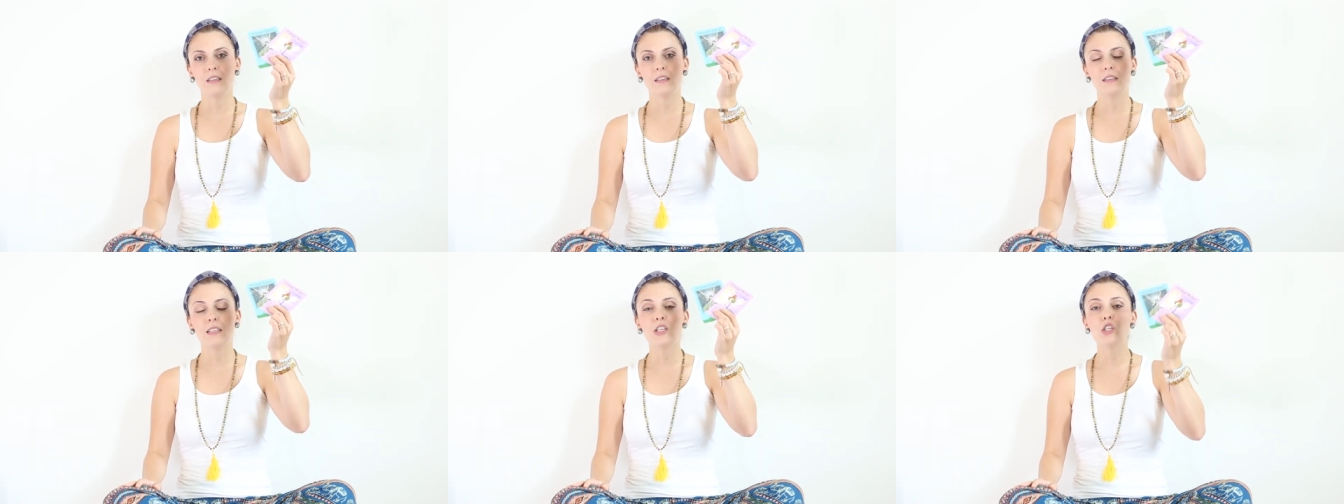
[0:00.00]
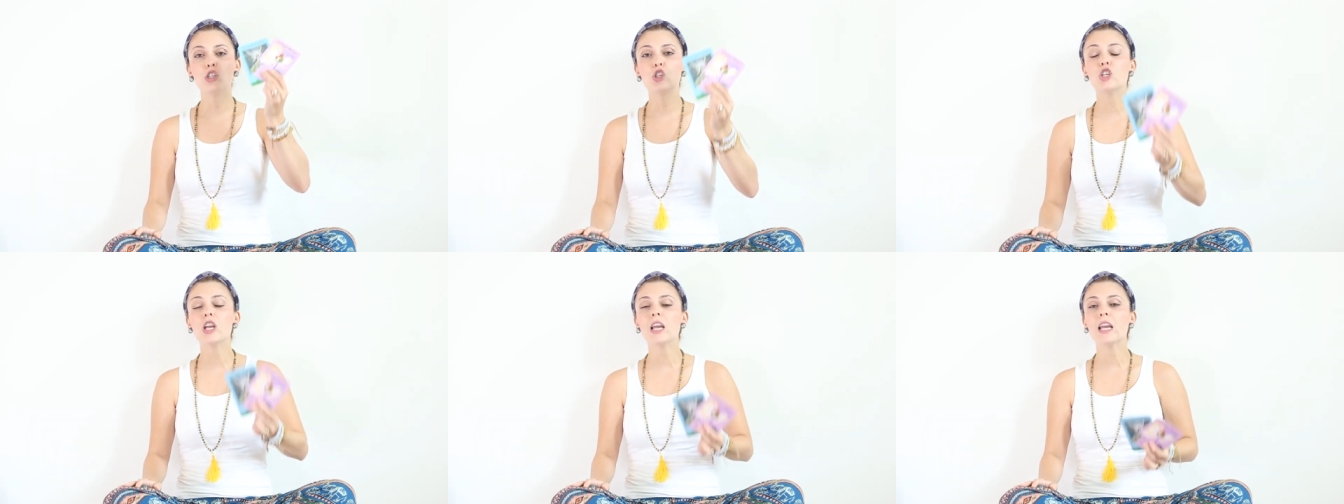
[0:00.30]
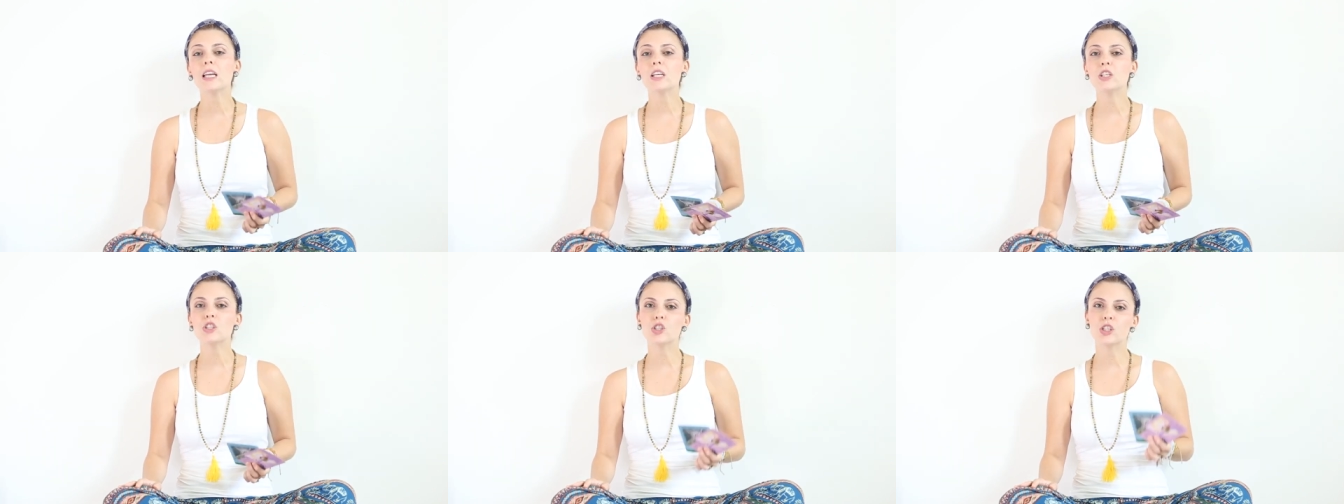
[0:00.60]
The
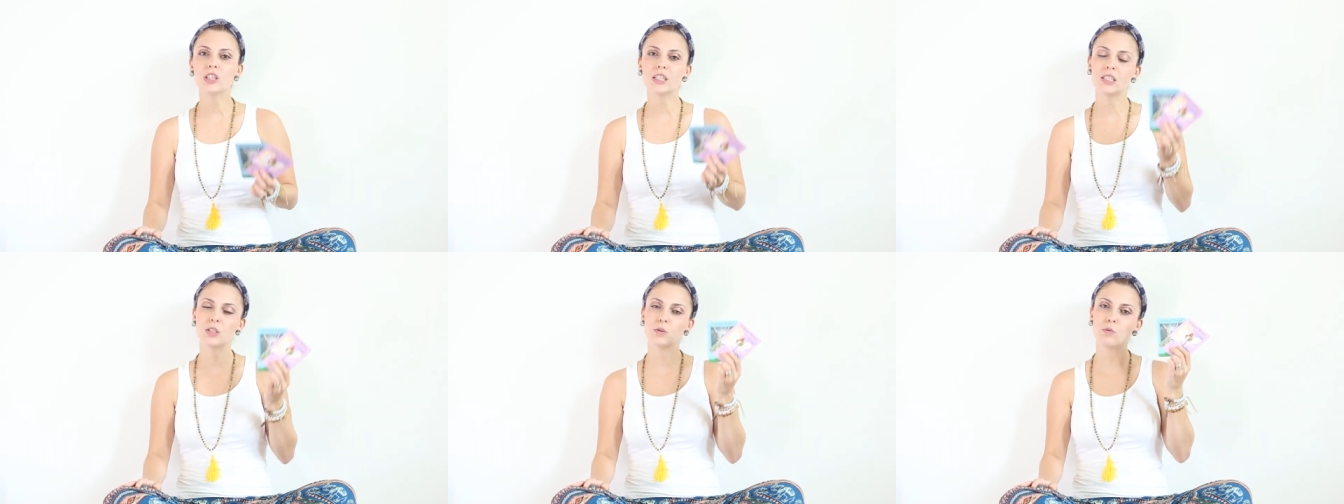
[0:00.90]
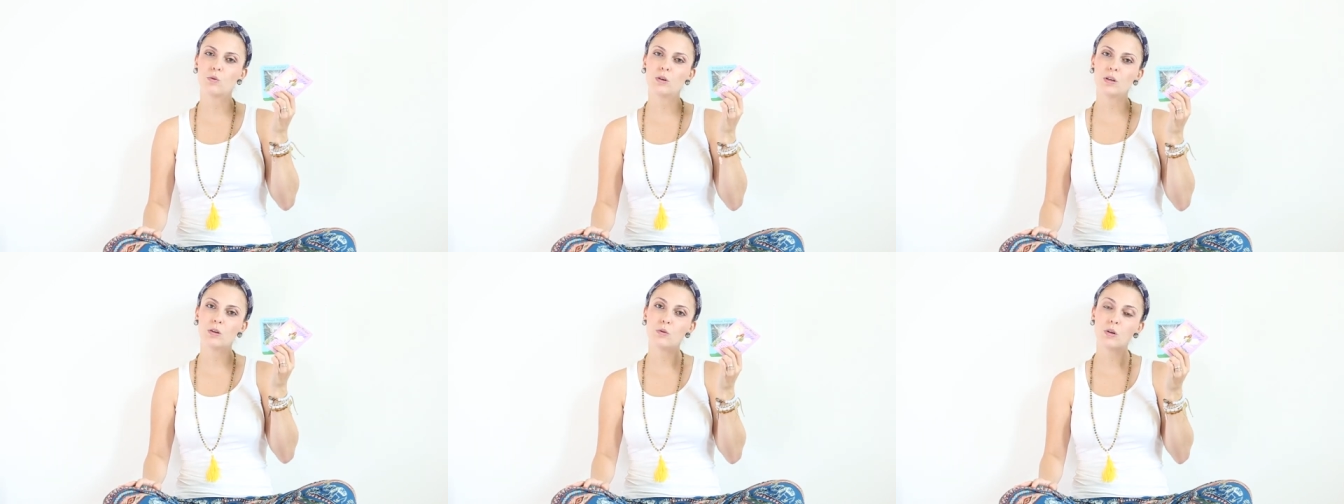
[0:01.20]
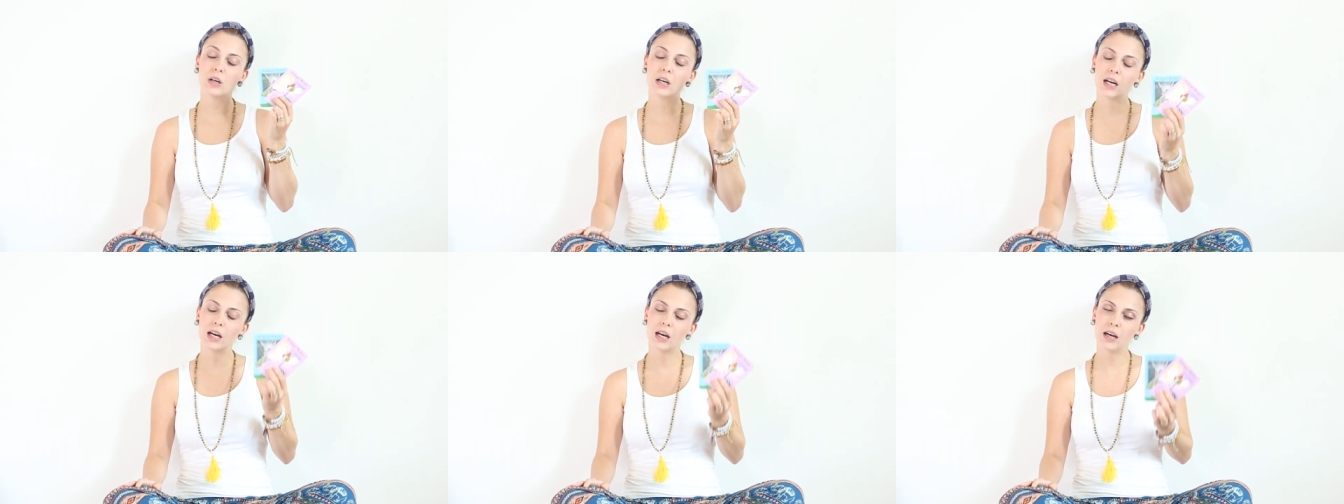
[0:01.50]
changes will
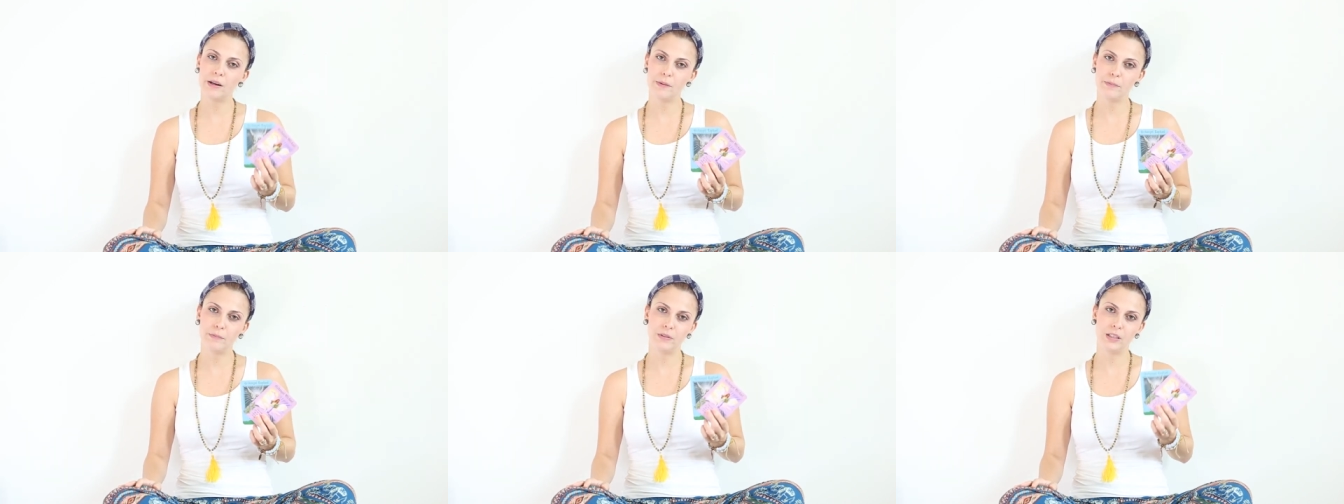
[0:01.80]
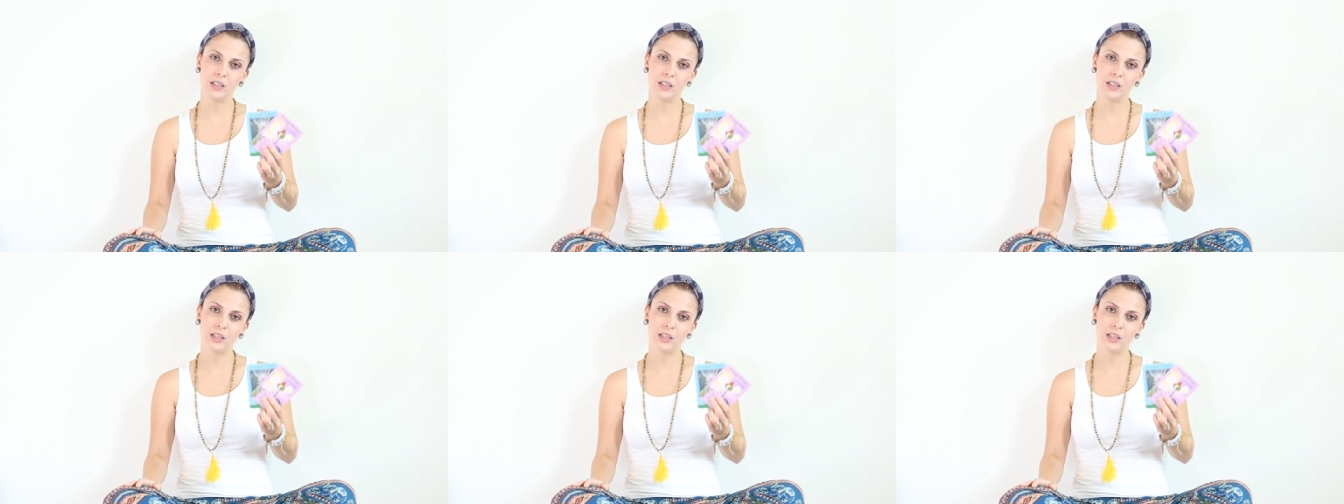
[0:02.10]
come,